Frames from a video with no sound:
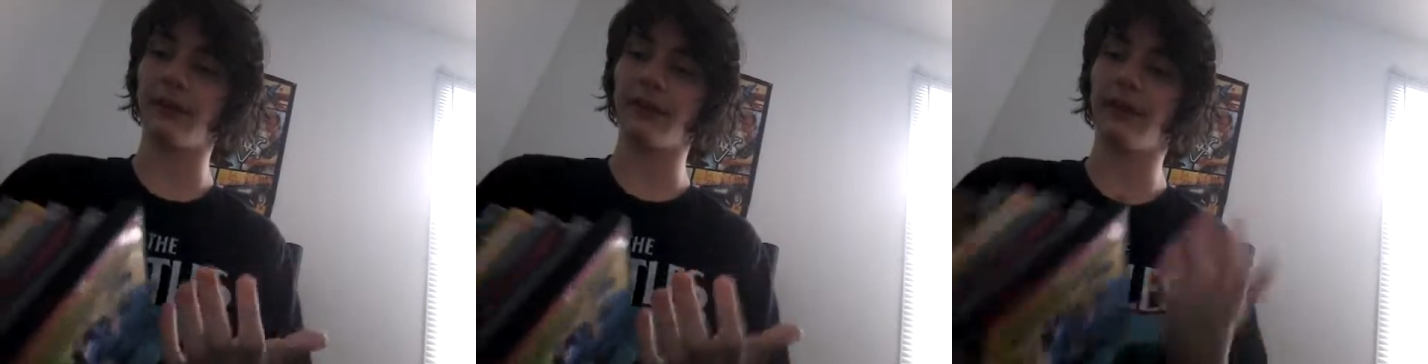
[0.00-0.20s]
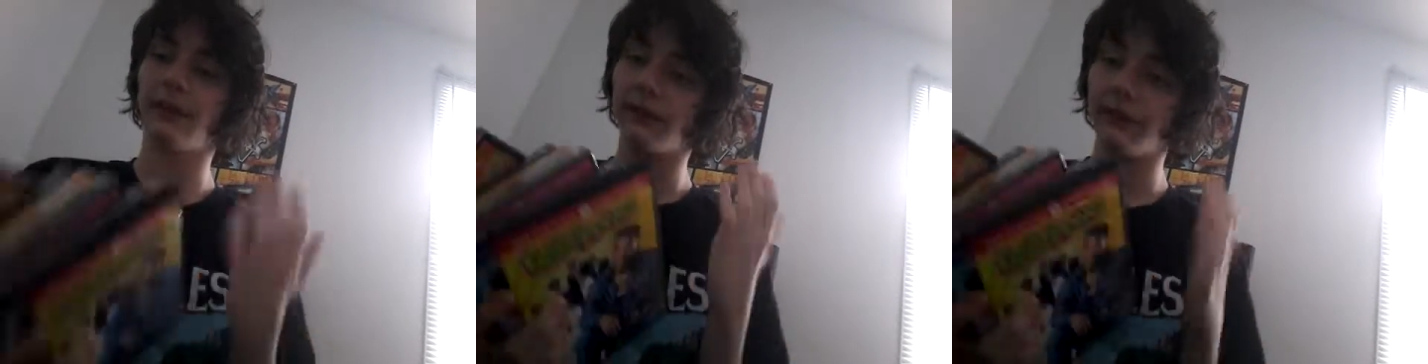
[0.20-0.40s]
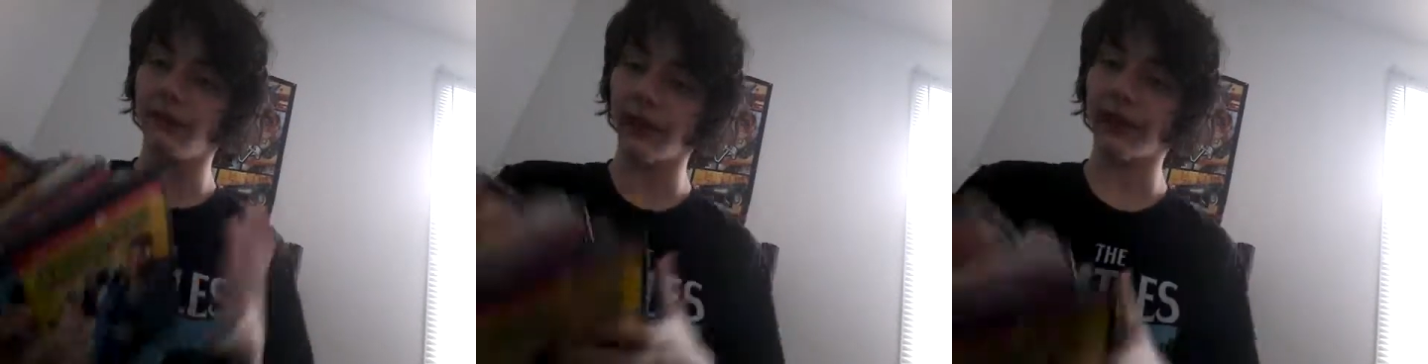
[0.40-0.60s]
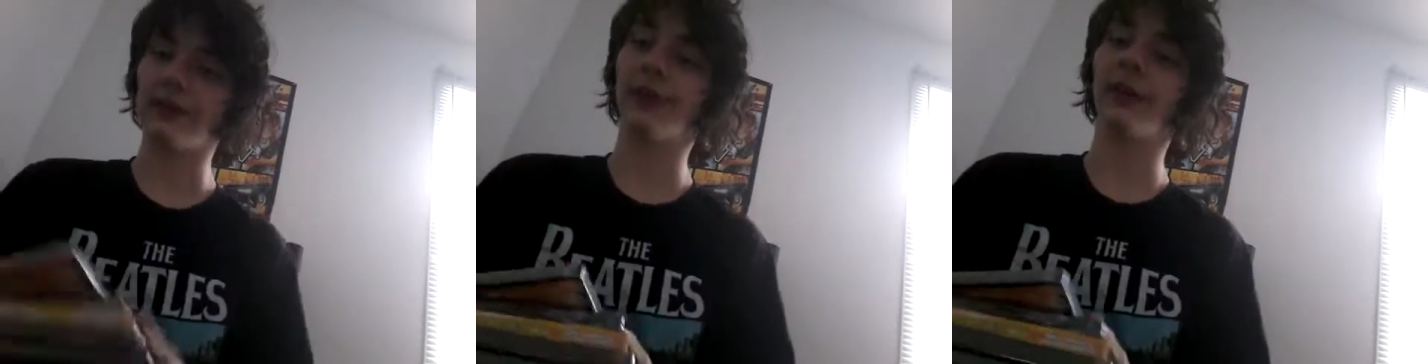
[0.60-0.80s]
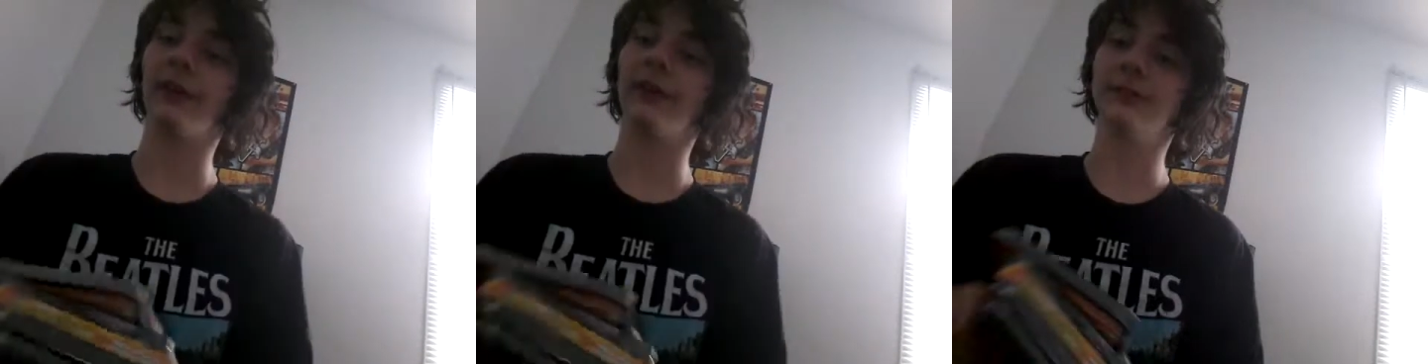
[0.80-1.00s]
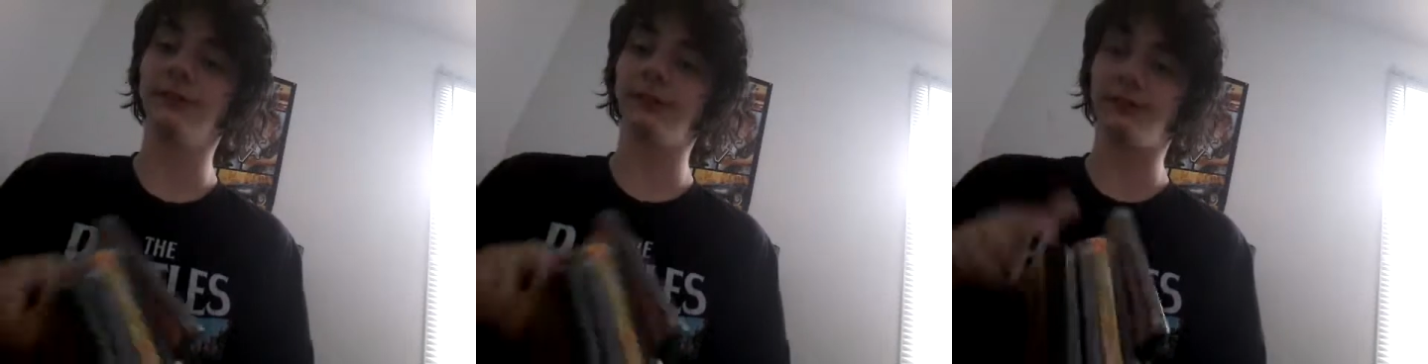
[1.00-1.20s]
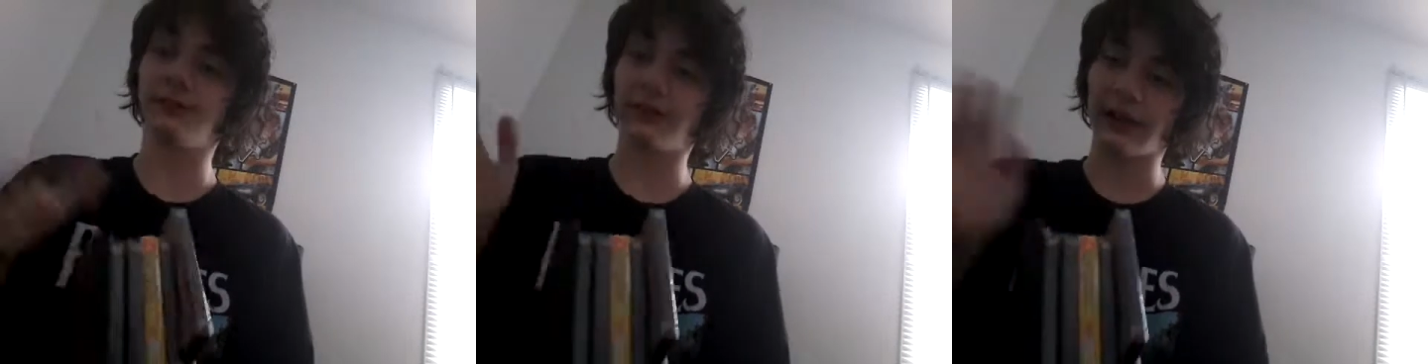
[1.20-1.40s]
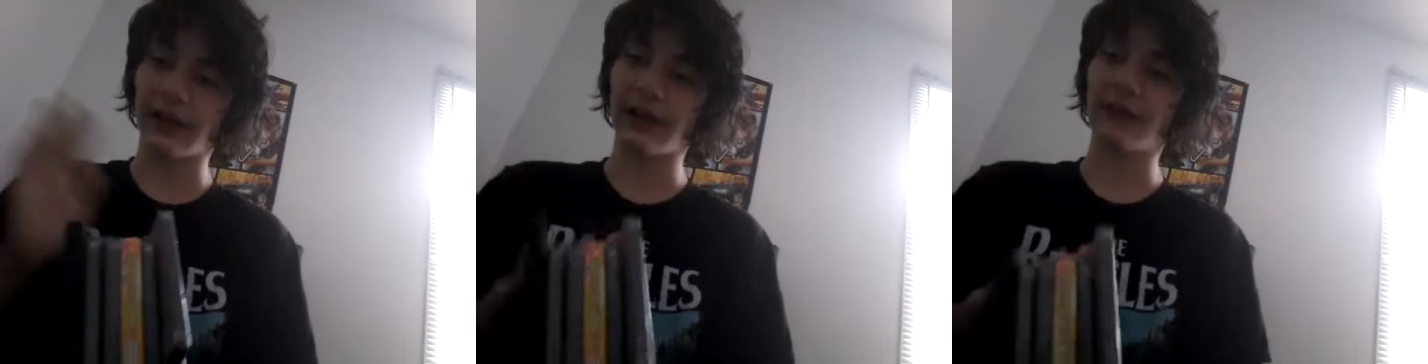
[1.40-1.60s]
It never,
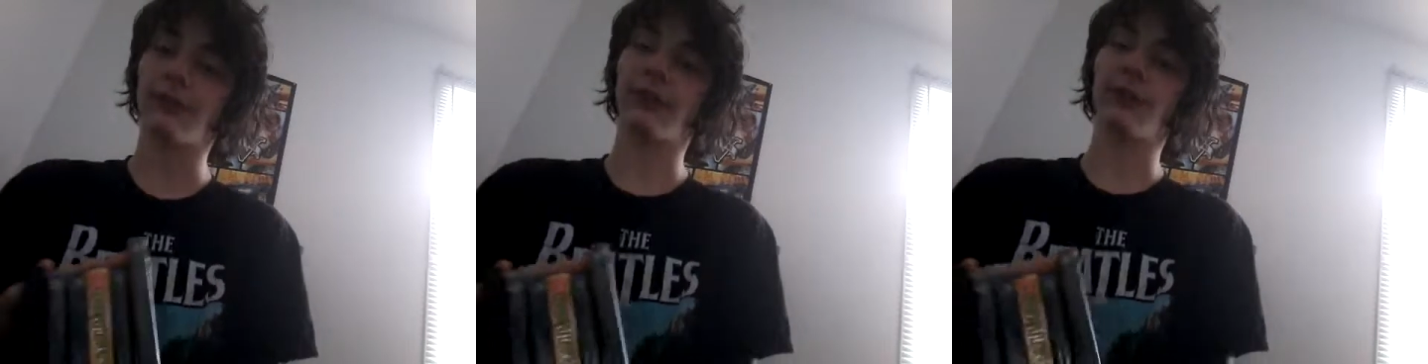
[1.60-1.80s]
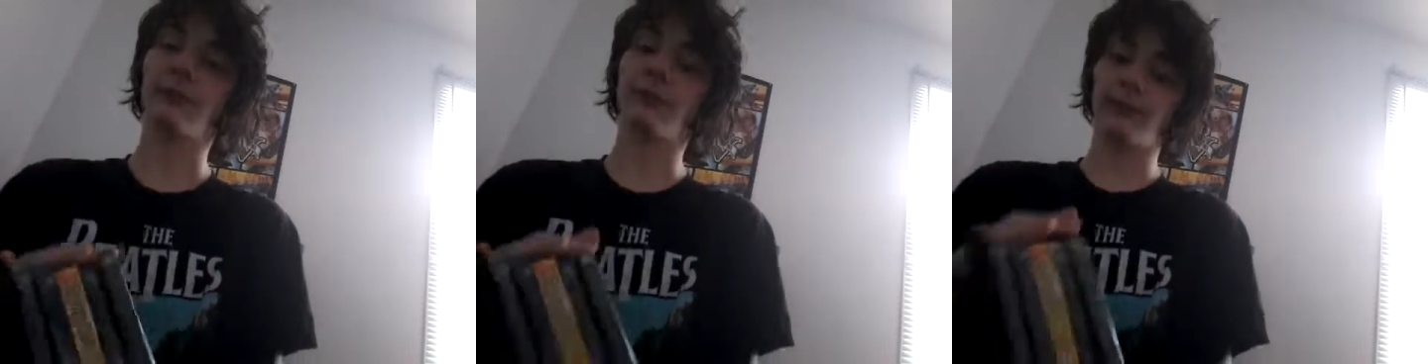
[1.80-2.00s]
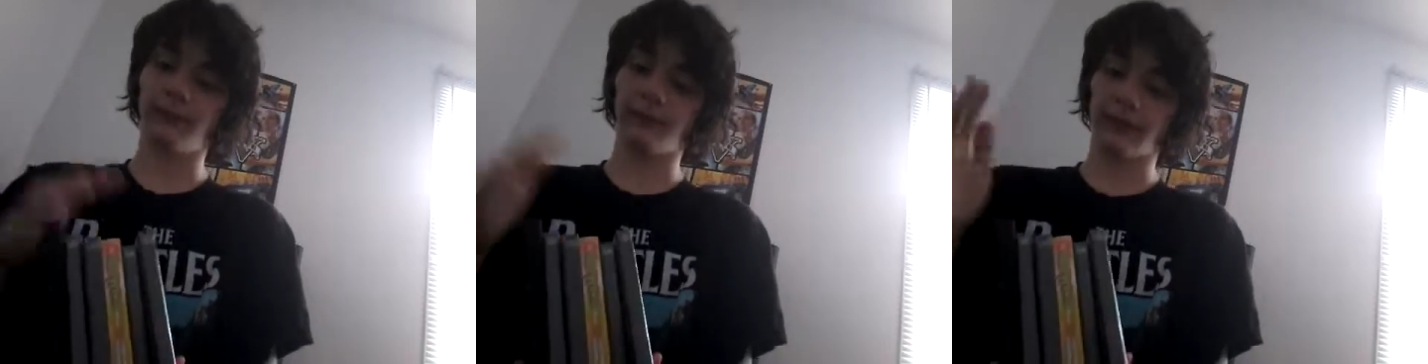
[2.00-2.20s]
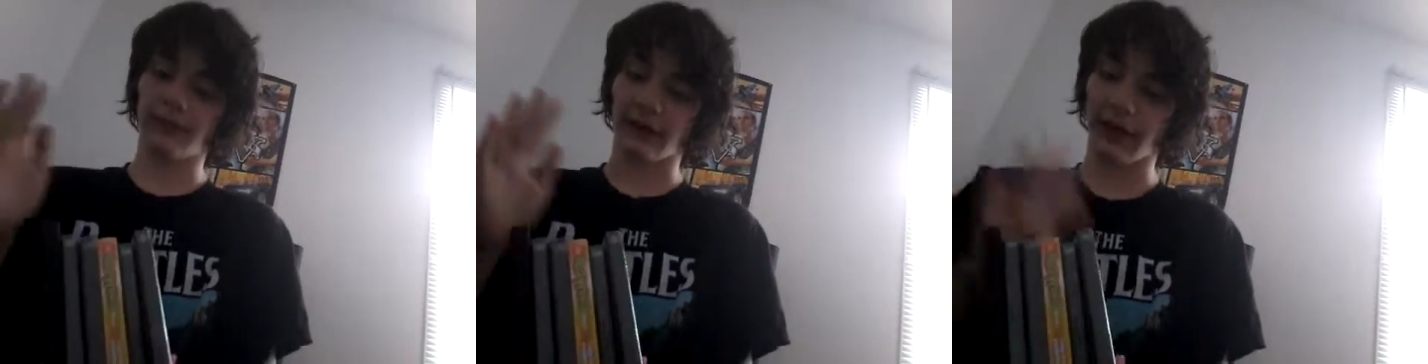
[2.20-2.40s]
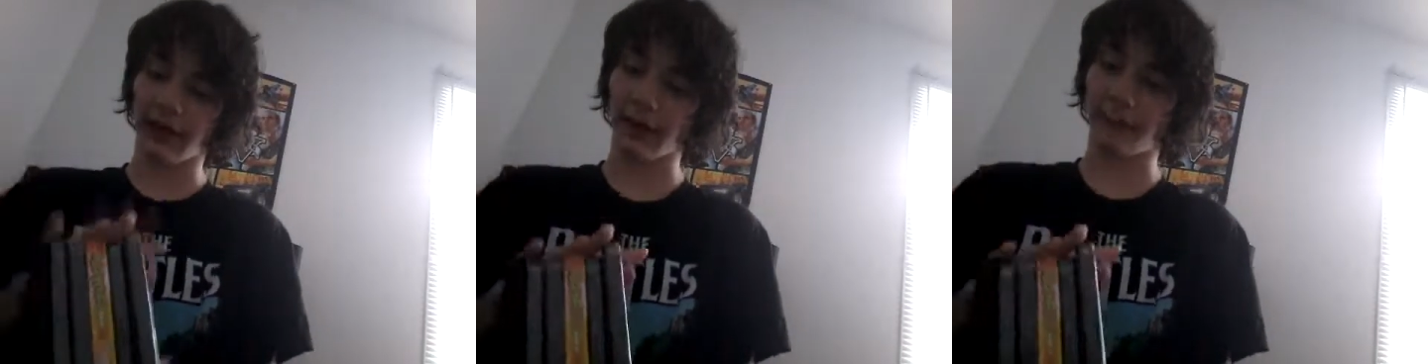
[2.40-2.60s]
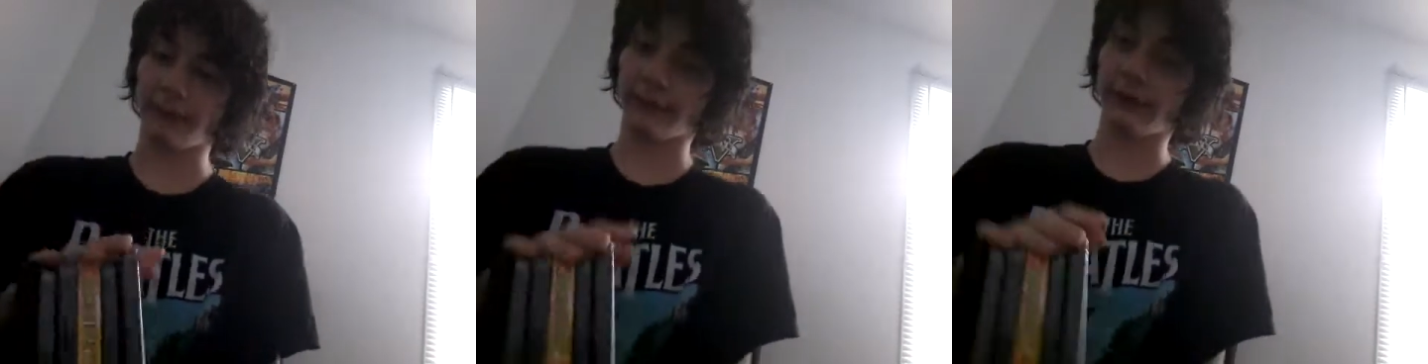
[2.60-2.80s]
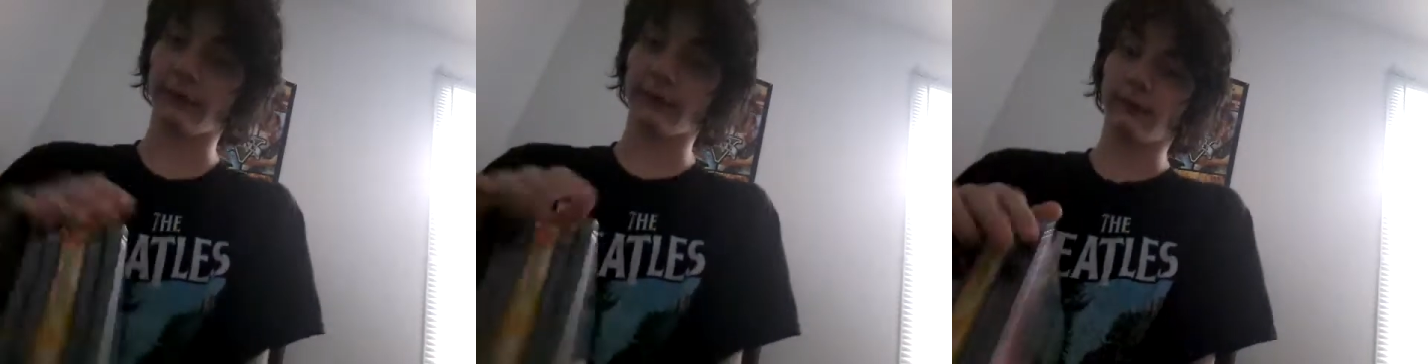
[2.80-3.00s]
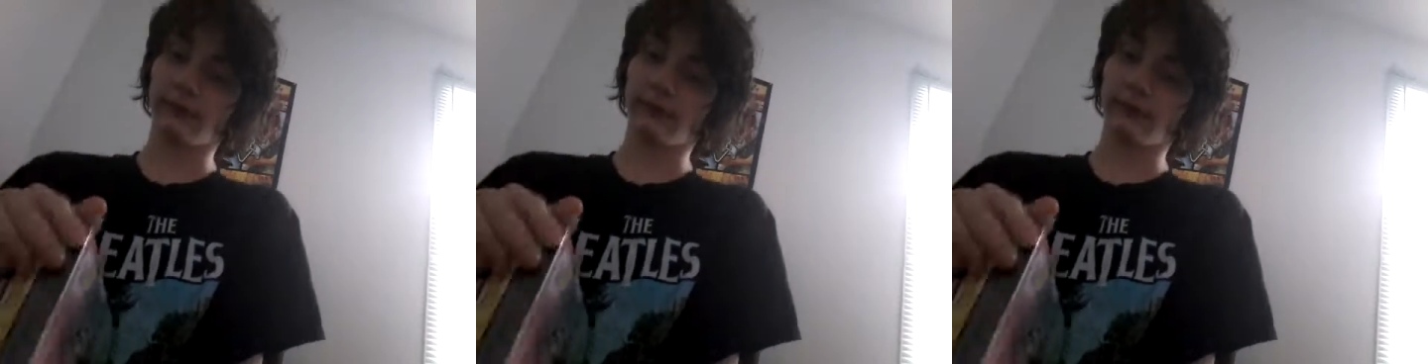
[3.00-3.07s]
ever happened.